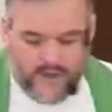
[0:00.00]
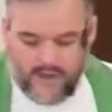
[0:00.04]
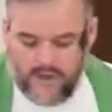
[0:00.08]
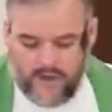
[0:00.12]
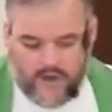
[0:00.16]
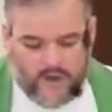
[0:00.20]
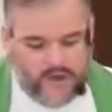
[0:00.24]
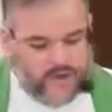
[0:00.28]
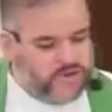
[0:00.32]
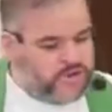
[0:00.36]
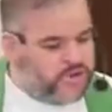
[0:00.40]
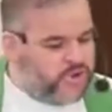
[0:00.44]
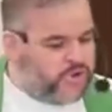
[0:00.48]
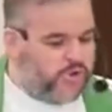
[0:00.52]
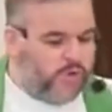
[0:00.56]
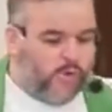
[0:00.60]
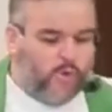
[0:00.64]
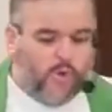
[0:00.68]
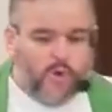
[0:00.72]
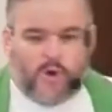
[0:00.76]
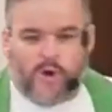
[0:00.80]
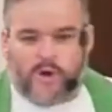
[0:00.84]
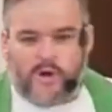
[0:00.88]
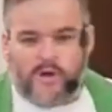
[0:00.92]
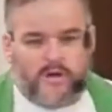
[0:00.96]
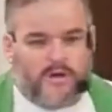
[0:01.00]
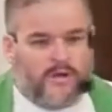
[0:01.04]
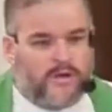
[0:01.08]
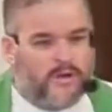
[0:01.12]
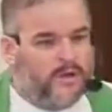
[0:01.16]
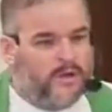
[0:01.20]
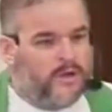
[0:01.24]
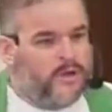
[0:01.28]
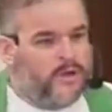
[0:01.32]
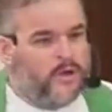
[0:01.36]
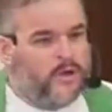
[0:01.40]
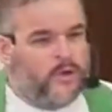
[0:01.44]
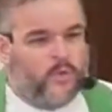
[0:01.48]
And sure,
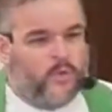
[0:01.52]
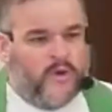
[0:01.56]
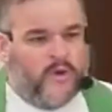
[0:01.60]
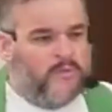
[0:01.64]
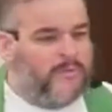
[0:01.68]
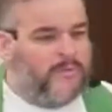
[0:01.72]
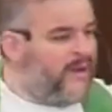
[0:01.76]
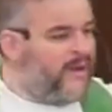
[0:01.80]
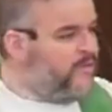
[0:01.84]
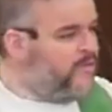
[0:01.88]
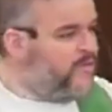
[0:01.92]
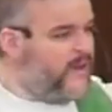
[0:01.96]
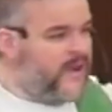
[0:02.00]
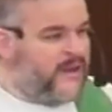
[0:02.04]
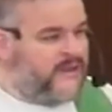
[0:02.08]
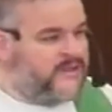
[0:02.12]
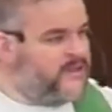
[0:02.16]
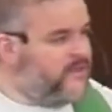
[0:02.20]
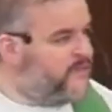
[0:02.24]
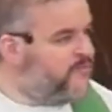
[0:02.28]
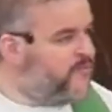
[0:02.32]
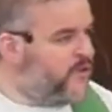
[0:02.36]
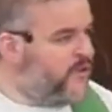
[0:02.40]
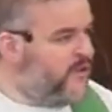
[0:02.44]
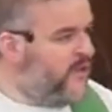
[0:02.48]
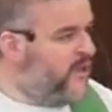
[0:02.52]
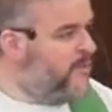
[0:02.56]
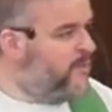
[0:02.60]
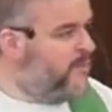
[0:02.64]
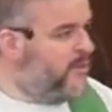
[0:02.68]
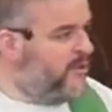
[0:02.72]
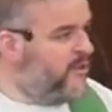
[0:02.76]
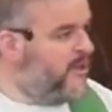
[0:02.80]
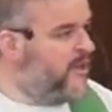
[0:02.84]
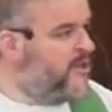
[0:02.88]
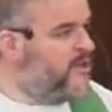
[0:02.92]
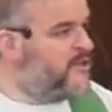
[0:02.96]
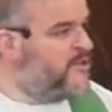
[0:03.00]
we might think differently
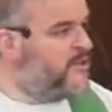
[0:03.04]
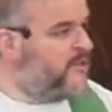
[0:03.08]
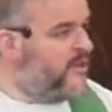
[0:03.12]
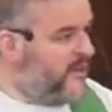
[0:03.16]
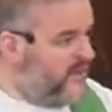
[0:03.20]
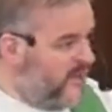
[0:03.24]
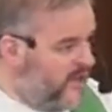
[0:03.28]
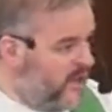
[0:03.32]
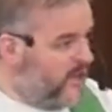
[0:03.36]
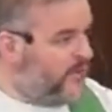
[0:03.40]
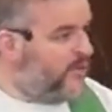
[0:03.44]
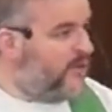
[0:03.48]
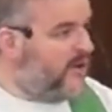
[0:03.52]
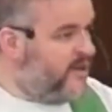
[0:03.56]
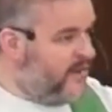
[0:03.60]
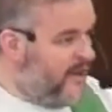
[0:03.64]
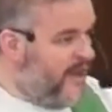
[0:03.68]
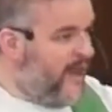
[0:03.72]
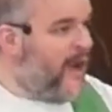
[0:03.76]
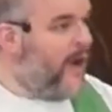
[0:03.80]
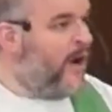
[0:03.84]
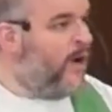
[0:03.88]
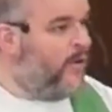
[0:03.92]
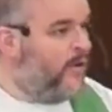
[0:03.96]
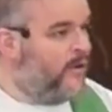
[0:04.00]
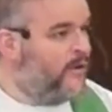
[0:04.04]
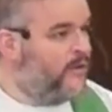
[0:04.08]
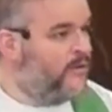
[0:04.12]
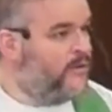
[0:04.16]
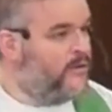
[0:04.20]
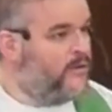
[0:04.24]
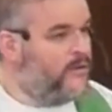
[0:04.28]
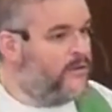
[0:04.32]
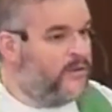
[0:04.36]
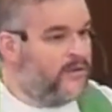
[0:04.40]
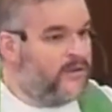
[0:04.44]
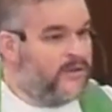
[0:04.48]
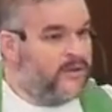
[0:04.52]
politically here and now,
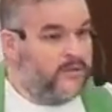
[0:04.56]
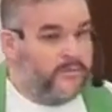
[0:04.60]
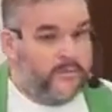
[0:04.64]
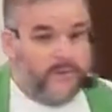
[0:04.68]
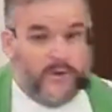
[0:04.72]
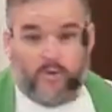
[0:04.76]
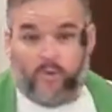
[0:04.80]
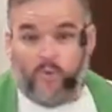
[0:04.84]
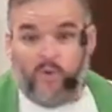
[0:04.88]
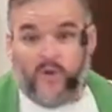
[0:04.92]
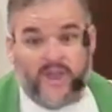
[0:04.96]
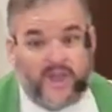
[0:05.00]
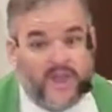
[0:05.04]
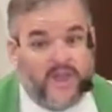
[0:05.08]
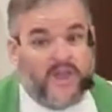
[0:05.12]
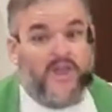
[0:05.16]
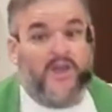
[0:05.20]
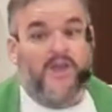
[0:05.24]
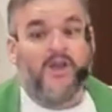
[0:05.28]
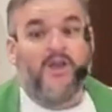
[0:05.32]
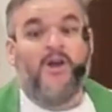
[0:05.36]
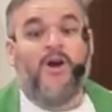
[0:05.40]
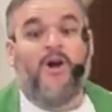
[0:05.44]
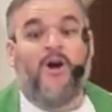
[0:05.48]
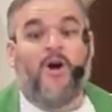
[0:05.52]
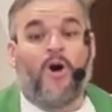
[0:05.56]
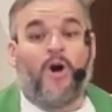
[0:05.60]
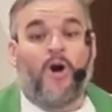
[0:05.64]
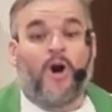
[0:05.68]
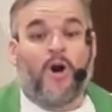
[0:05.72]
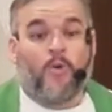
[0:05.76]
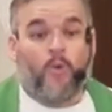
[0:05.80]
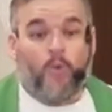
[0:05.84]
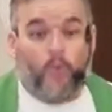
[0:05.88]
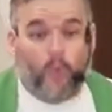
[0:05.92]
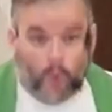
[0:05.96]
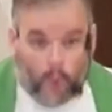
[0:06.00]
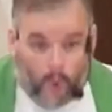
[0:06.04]
but we
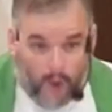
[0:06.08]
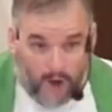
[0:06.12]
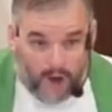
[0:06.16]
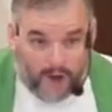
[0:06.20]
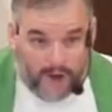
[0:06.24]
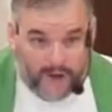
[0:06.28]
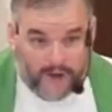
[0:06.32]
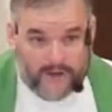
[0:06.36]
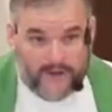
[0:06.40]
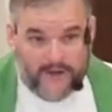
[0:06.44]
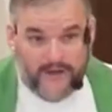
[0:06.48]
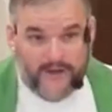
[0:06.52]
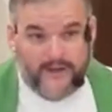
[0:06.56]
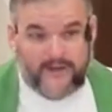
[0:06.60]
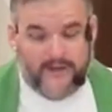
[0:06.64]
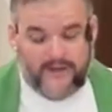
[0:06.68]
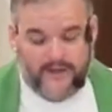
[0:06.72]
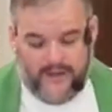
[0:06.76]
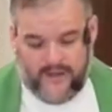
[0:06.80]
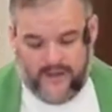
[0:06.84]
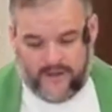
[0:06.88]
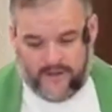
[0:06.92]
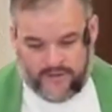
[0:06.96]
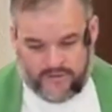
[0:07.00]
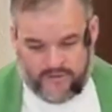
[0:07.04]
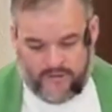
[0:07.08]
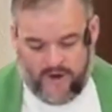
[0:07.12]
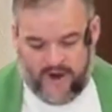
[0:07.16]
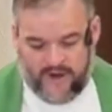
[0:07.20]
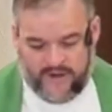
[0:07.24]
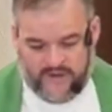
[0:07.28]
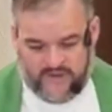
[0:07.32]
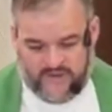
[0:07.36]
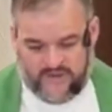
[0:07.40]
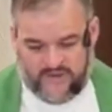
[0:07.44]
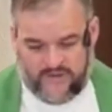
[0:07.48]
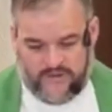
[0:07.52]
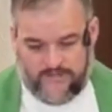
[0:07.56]
are one in
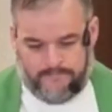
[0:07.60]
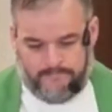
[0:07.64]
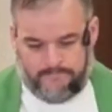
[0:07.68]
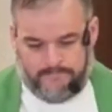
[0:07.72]
Christ.